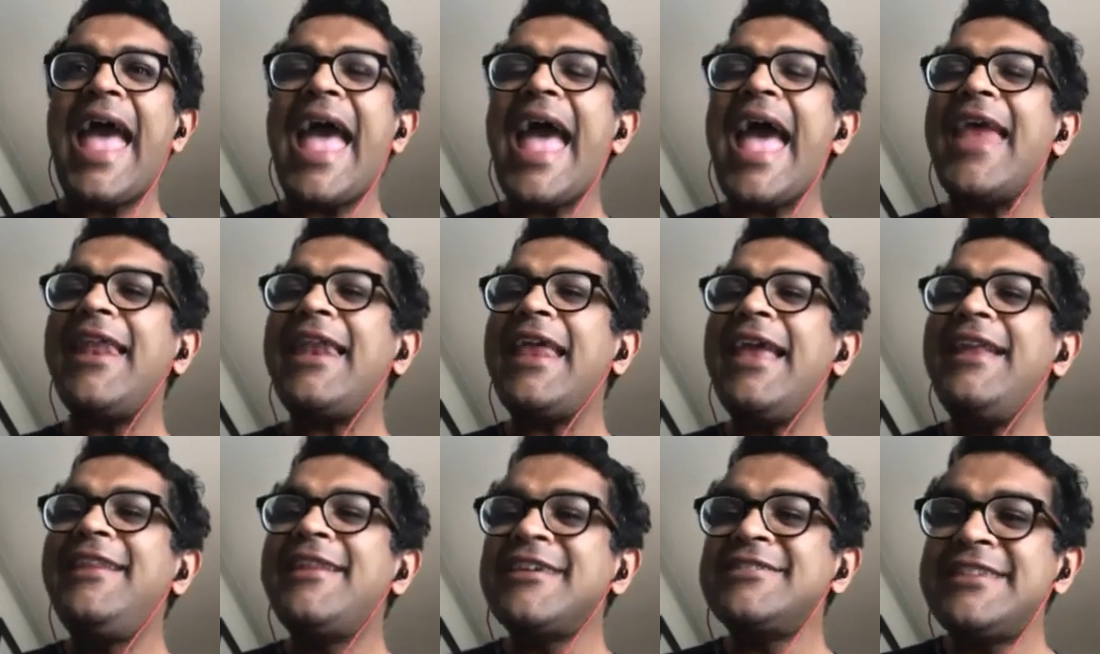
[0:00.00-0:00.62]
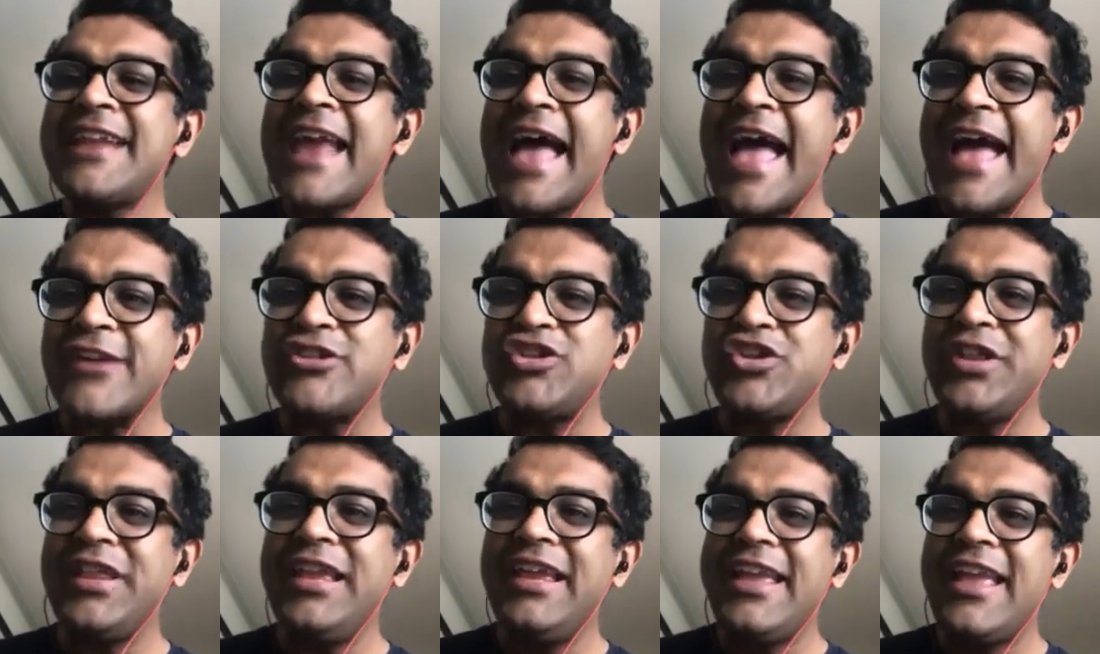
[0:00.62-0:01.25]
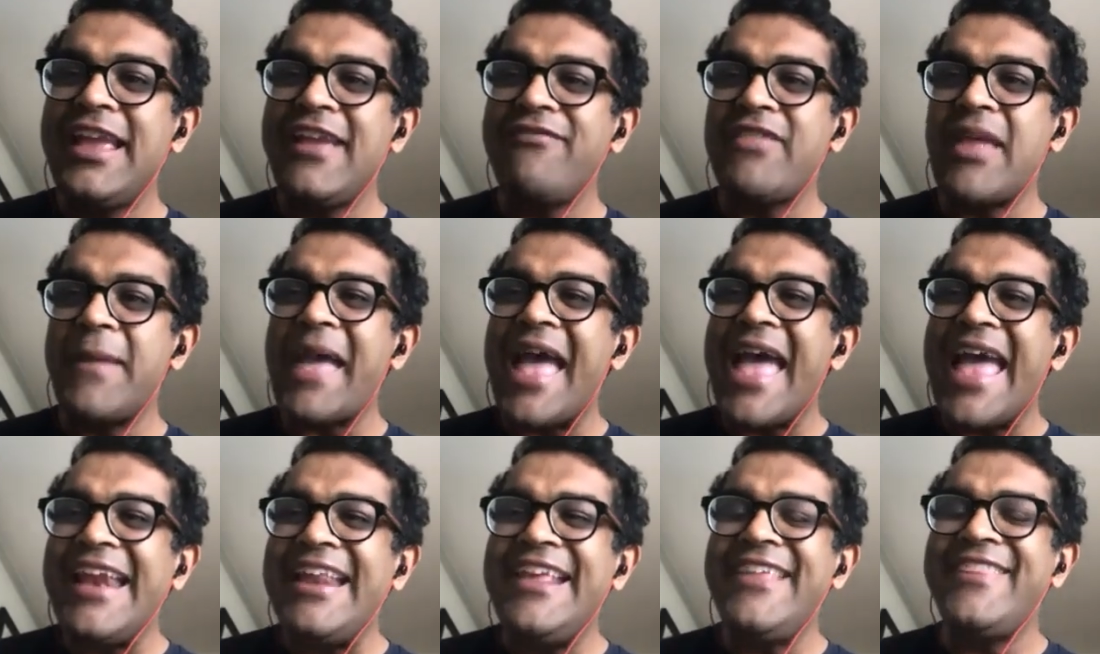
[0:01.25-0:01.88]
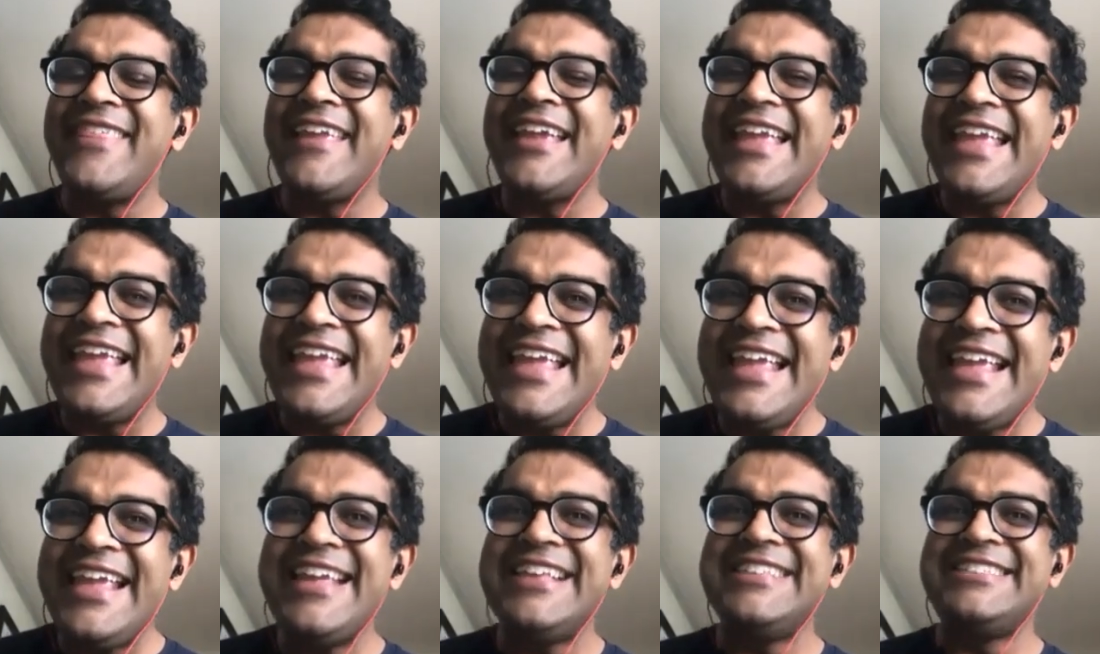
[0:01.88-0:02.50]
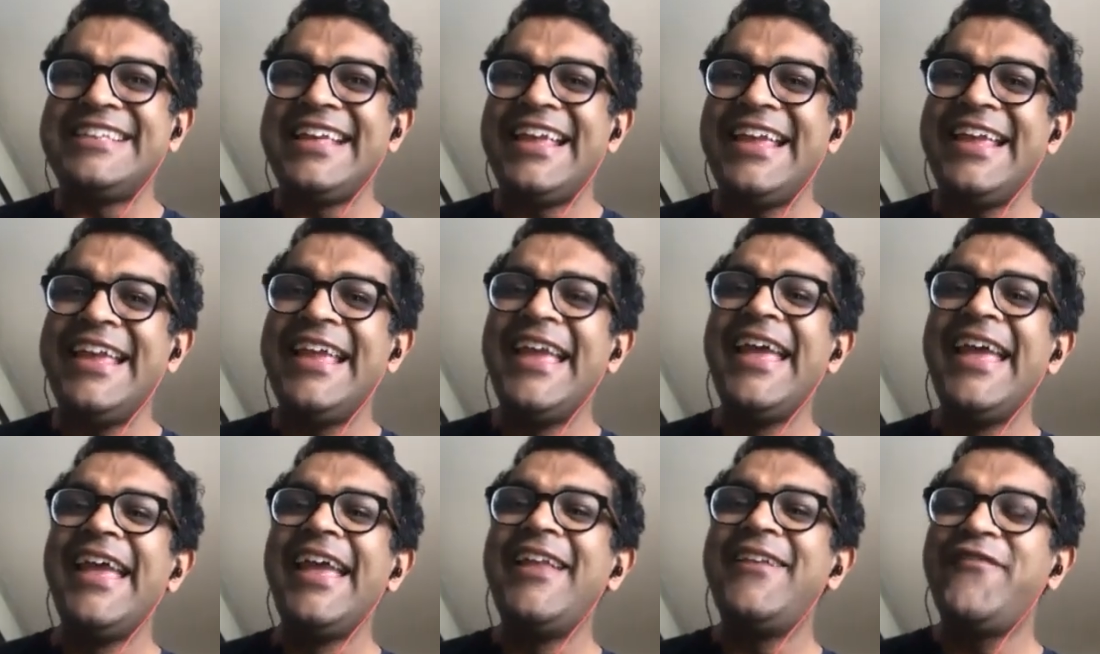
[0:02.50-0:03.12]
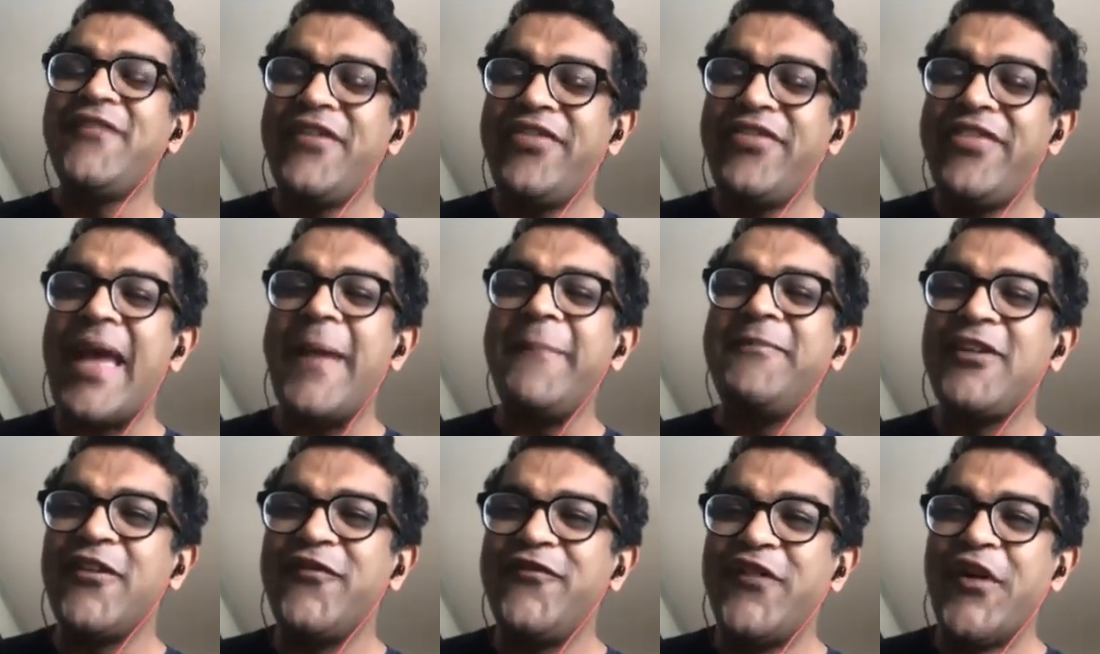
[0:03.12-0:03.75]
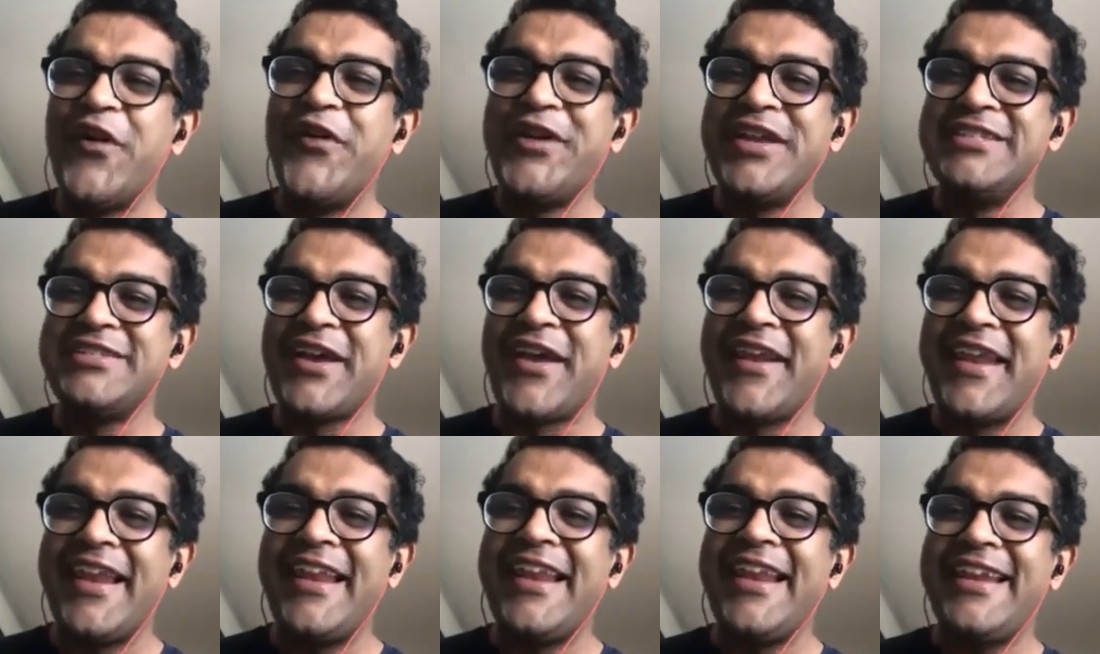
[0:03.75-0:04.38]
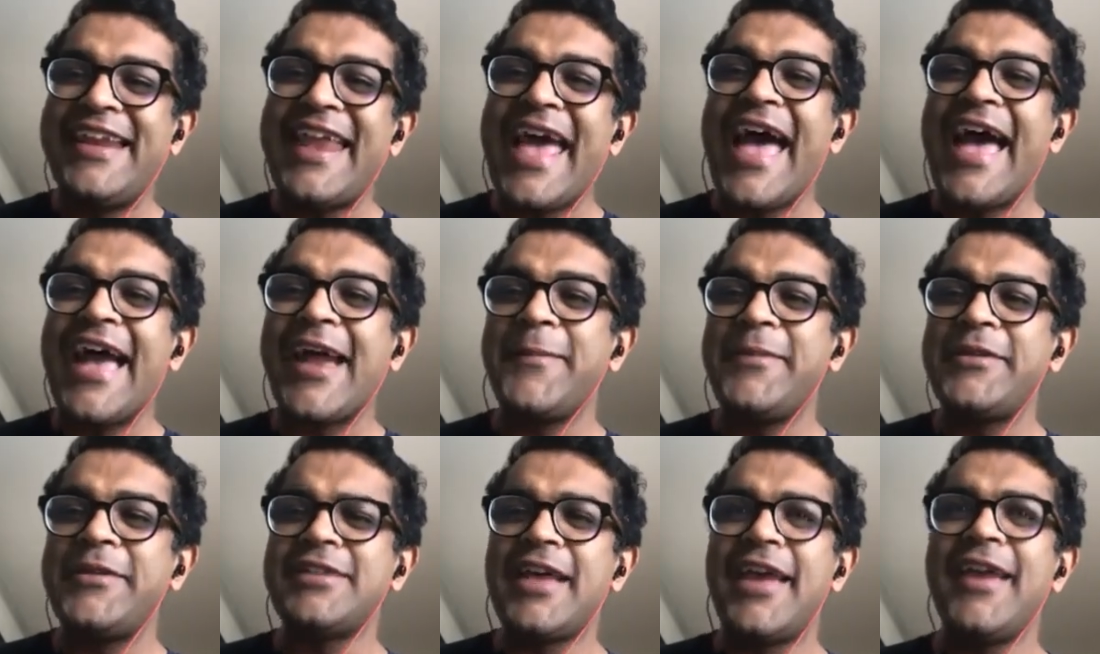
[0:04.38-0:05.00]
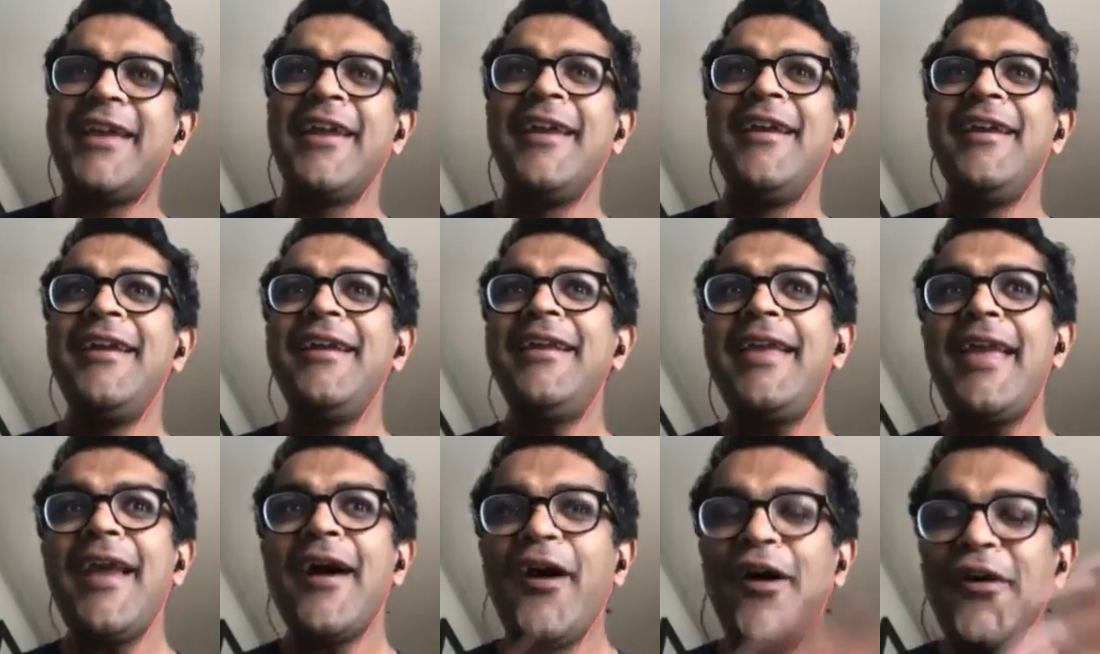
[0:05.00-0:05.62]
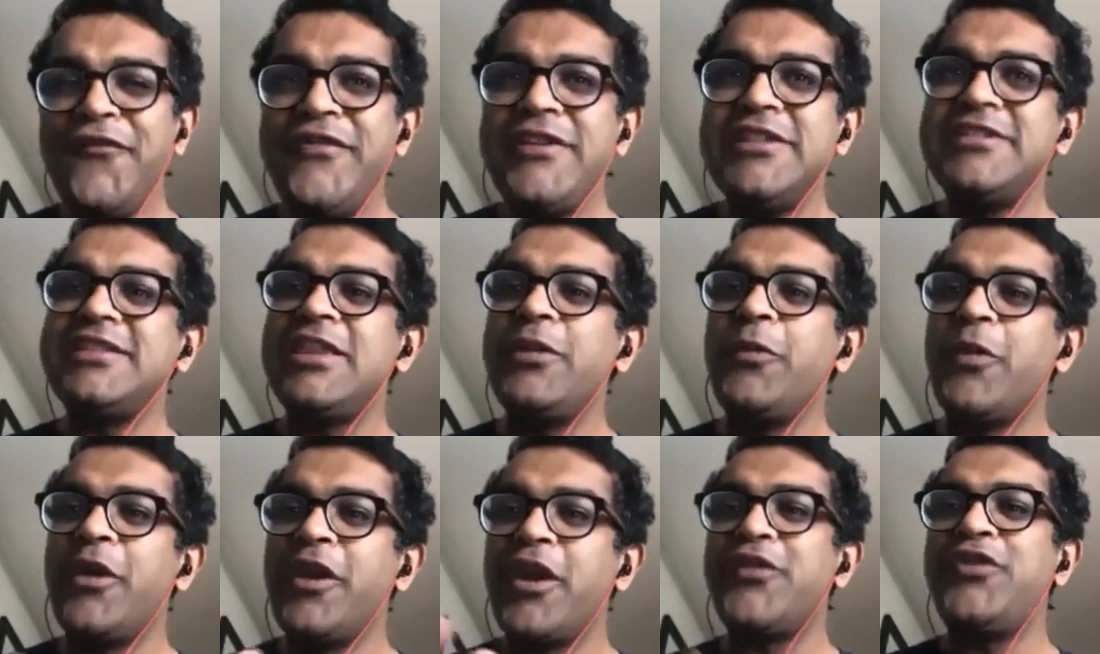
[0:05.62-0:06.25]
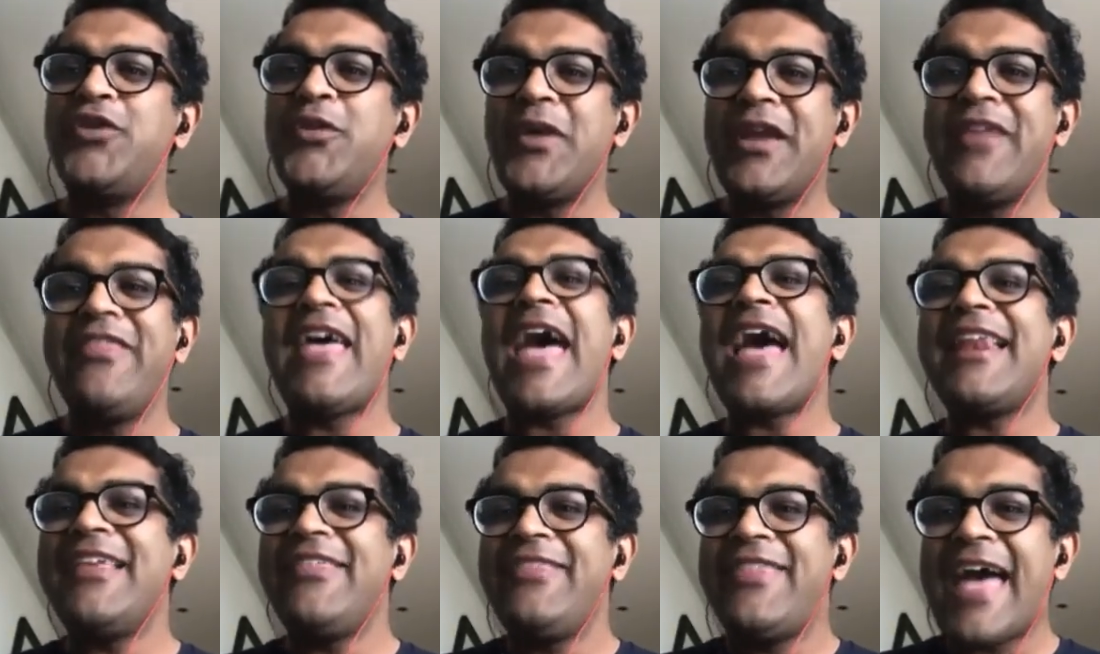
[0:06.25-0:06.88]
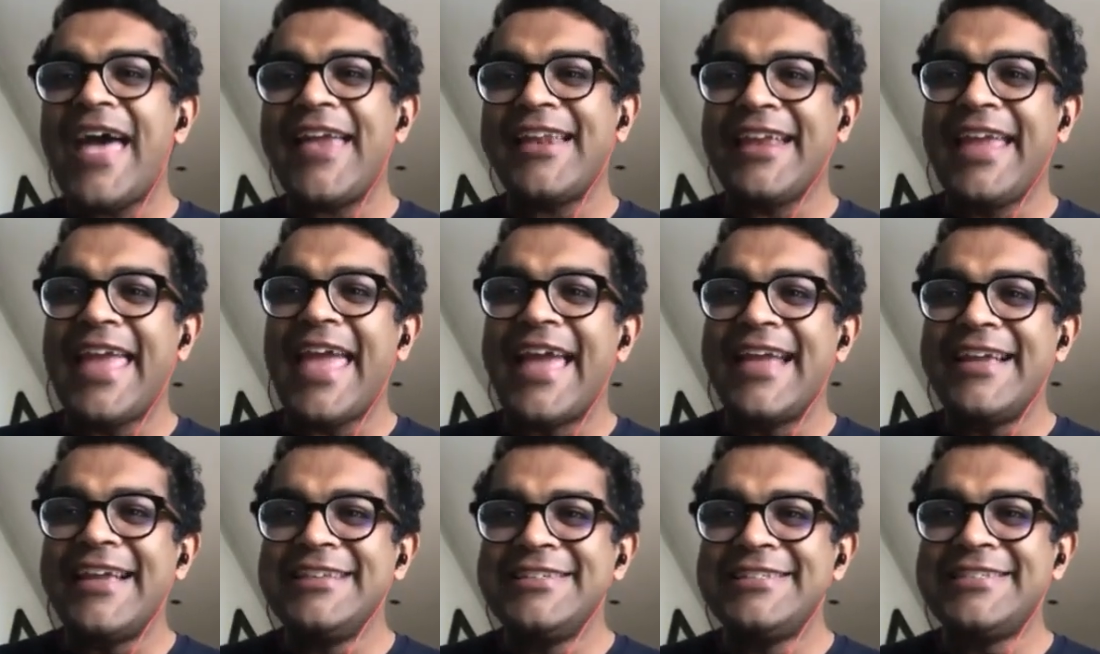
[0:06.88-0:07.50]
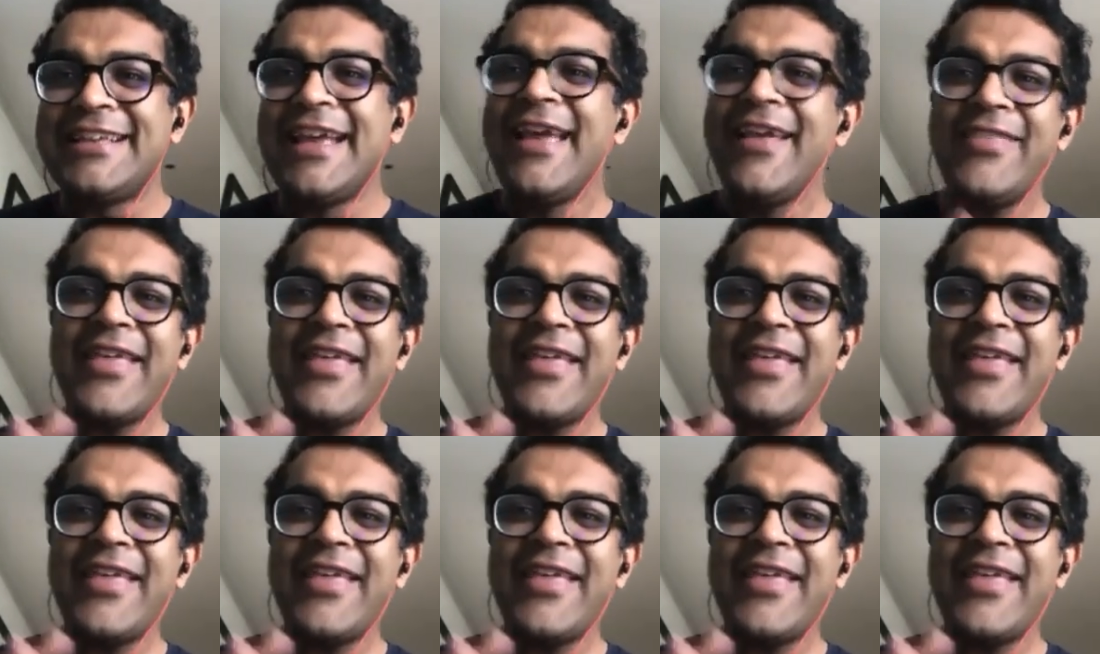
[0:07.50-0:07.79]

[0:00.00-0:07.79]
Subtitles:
And it doesn't actually give them anything easy for them to focus on an attack. It's like, yeah, obviously we're not doing that in that case.